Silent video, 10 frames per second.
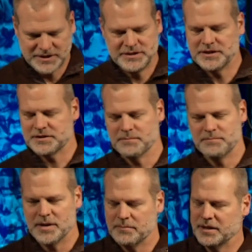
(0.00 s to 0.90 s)
she's just a
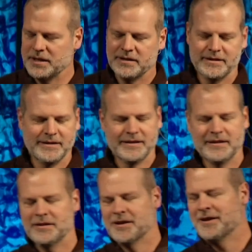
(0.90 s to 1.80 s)
bubbly,
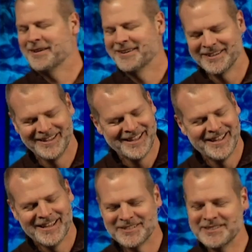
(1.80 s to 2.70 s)

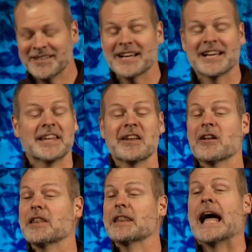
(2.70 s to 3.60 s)
she's like a
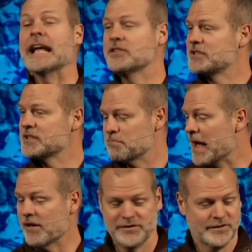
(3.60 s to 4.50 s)
little light. She just
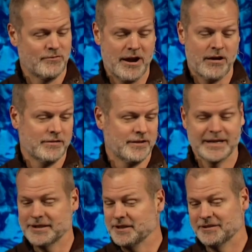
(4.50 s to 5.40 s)
bounces around
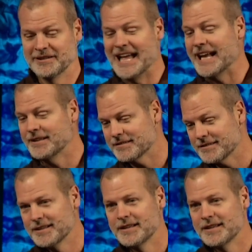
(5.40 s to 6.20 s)
like a little light.